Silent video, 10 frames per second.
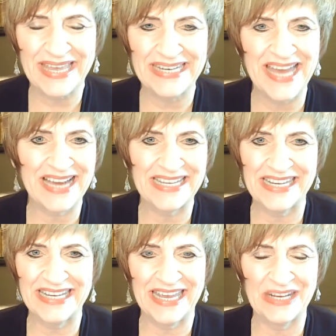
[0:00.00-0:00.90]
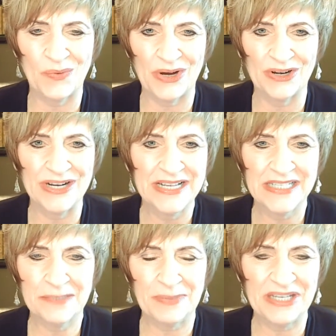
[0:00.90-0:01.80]
not getting anywhere,
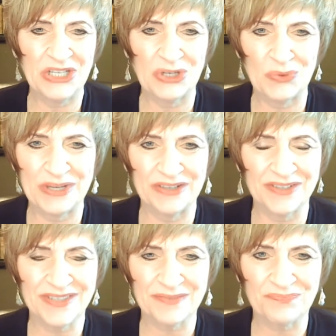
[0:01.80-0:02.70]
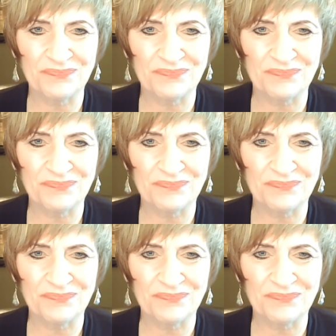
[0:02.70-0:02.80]
spinning your wheels.